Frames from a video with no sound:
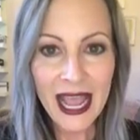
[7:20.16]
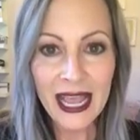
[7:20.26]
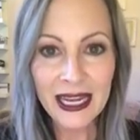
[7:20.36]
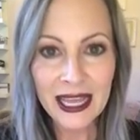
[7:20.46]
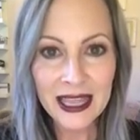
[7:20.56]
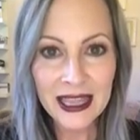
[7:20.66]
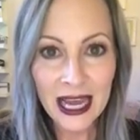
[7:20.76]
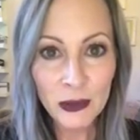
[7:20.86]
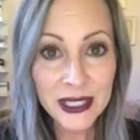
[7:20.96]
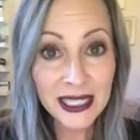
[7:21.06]
And
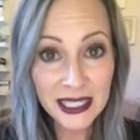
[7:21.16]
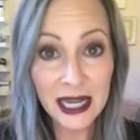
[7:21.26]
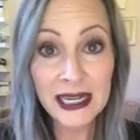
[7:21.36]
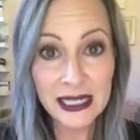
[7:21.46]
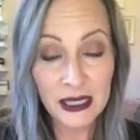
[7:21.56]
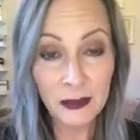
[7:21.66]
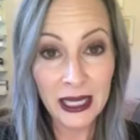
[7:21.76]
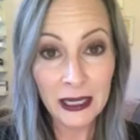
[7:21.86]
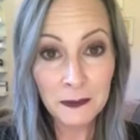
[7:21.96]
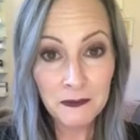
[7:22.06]
that was exciting to
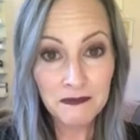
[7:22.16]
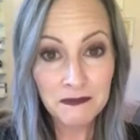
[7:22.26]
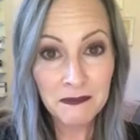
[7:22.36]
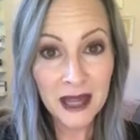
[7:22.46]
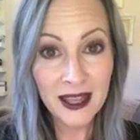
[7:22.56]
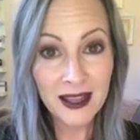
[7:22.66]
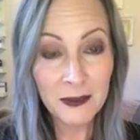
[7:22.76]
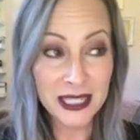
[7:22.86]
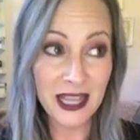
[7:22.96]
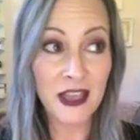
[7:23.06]
me
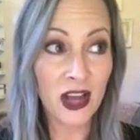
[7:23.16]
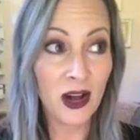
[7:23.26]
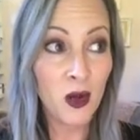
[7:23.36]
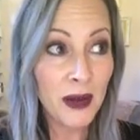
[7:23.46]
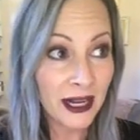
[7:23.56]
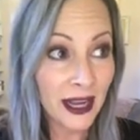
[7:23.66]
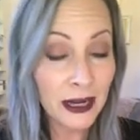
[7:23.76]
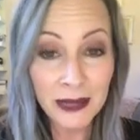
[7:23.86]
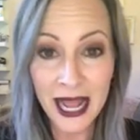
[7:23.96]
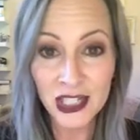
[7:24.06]
because I thought, oh my God,
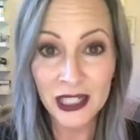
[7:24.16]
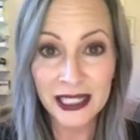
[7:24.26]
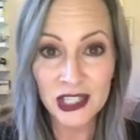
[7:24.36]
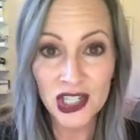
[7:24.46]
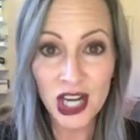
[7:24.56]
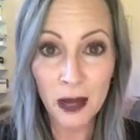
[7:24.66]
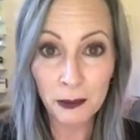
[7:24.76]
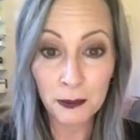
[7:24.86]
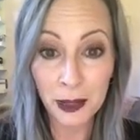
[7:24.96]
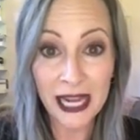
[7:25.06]
I'm gonna actually get to shop
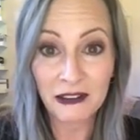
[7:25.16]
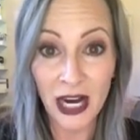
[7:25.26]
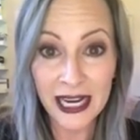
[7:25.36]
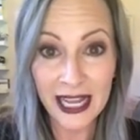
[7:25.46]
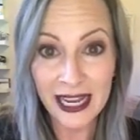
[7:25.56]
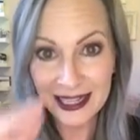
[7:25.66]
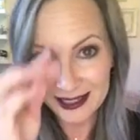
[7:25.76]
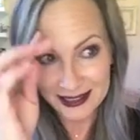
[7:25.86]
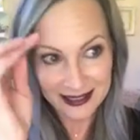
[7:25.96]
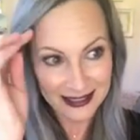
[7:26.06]
Black Friday
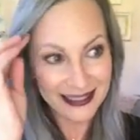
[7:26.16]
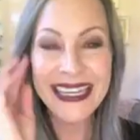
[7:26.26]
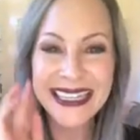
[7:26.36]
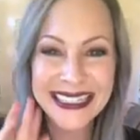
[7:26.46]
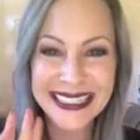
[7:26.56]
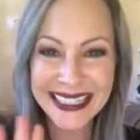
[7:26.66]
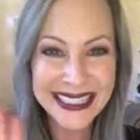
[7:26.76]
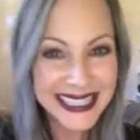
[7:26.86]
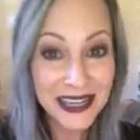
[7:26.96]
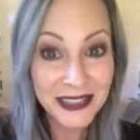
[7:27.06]

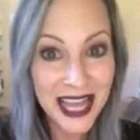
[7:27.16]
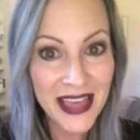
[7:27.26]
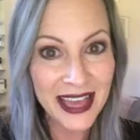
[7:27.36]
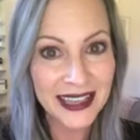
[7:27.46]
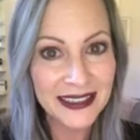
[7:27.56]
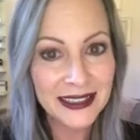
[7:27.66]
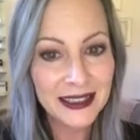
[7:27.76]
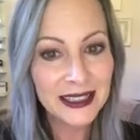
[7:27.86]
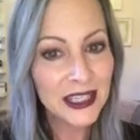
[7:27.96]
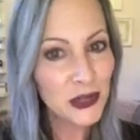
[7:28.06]
because I've never done that.
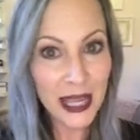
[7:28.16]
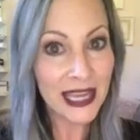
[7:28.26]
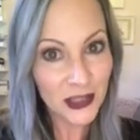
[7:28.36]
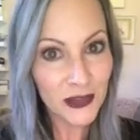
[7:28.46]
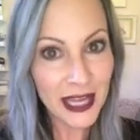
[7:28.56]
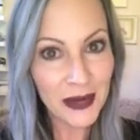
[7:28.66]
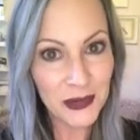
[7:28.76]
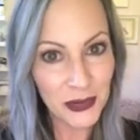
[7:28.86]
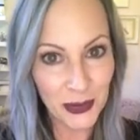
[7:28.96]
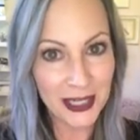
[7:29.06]
You can't do that
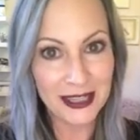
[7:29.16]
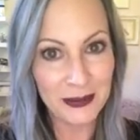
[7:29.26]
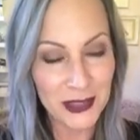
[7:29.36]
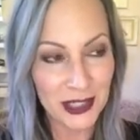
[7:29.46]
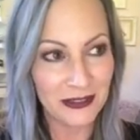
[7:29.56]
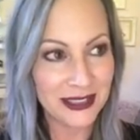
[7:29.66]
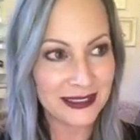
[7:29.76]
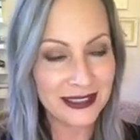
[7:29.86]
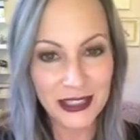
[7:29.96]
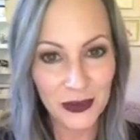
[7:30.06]
when you're working at the post
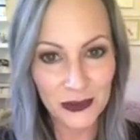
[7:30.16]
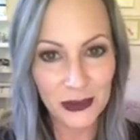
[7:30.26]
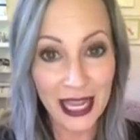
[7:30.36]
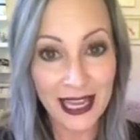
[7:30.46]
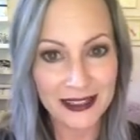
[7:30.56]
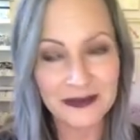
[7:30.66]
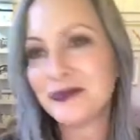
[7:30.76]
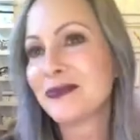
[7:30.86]
office. You can't.